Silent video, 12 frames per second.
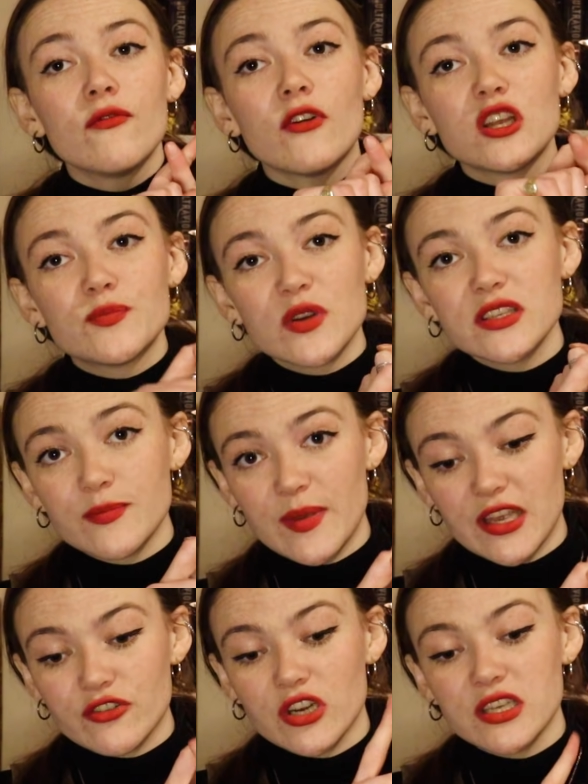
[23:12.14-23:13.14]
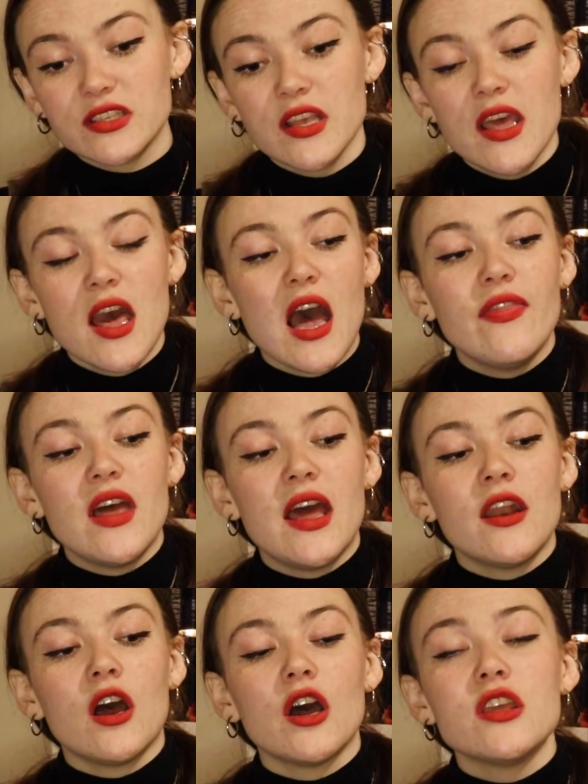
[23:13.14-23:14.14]
follows Princess Beatrice and
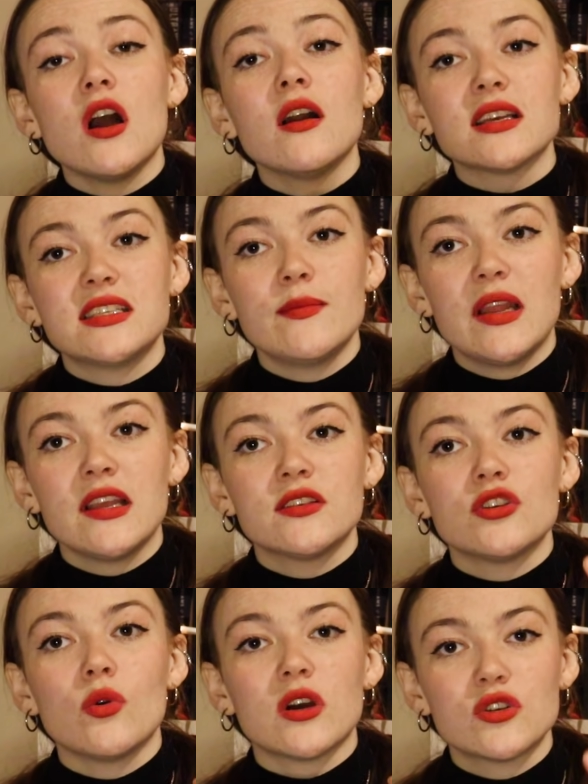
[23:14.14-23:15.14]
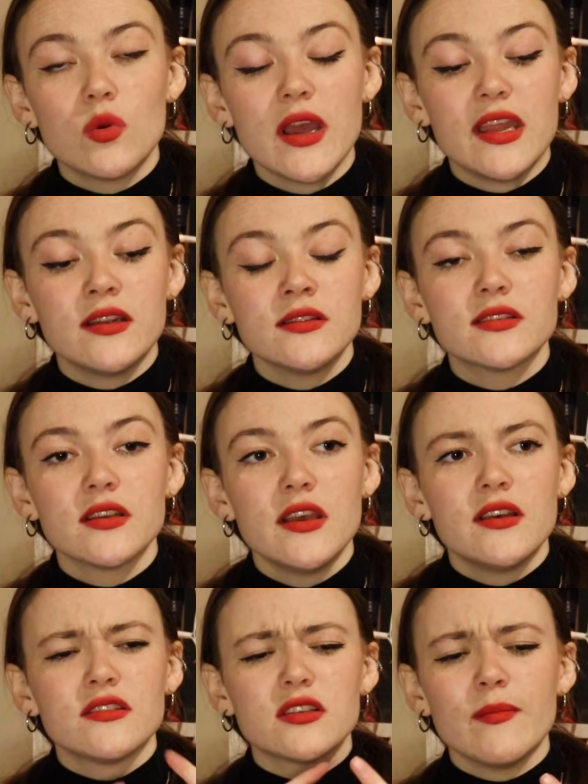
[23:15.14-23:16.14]
then her younger siblings who are twins,
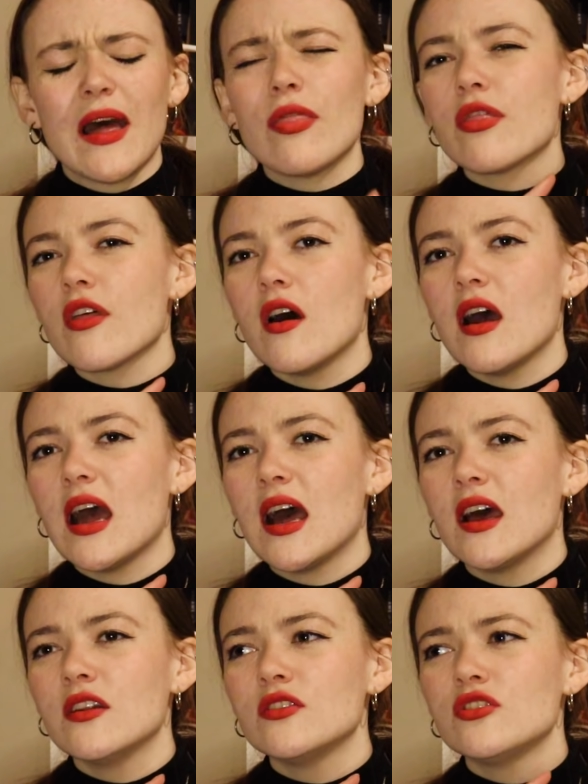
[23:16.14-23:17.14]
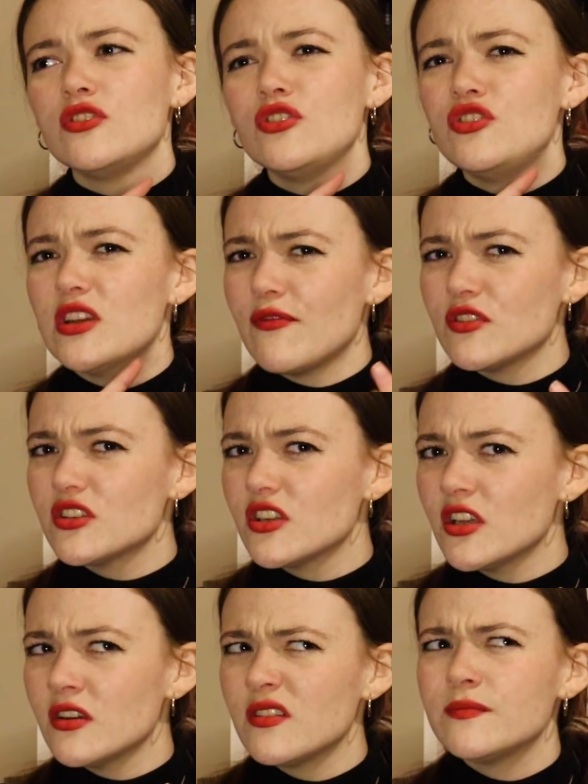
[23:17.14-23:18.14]
Samantha and
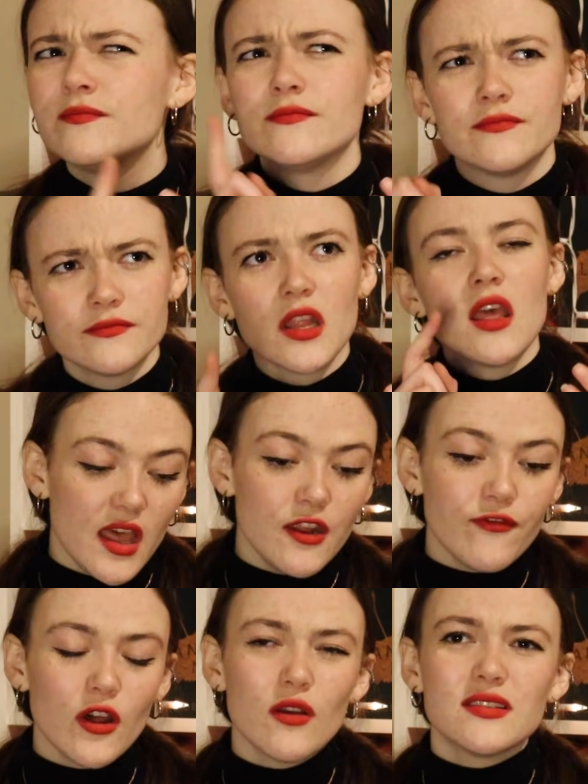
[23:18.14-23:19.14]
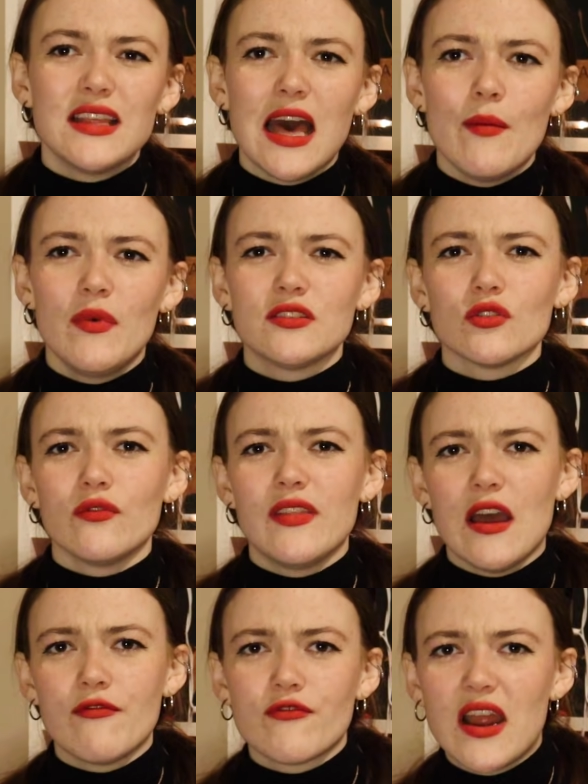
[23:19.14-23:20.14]
Jefferson. And it follows them and sort of
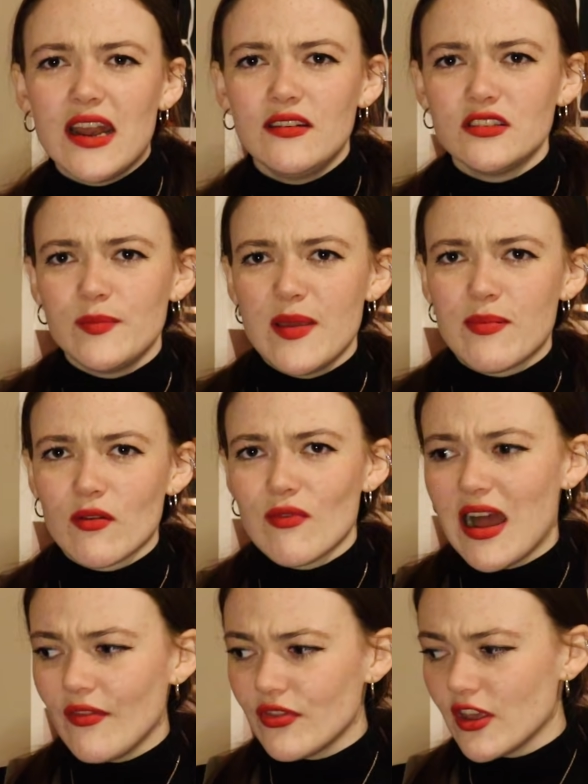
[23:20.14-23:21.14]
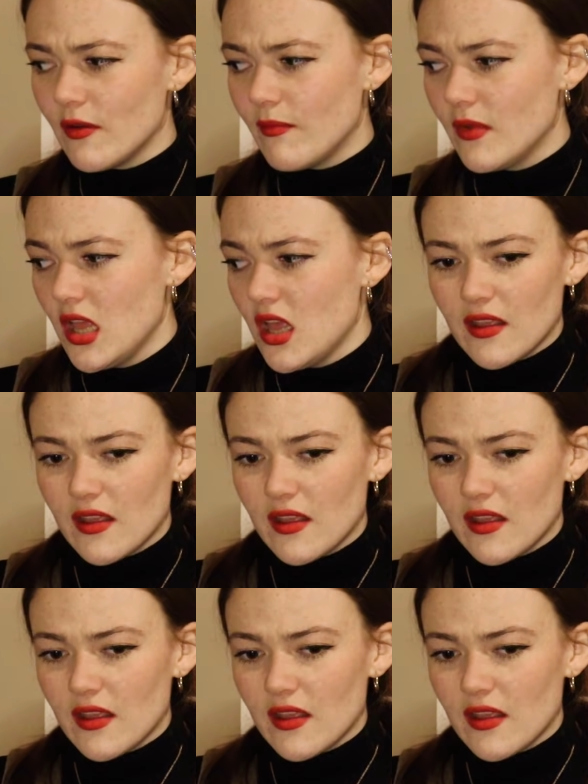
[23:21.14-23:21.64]
their friends and people around them,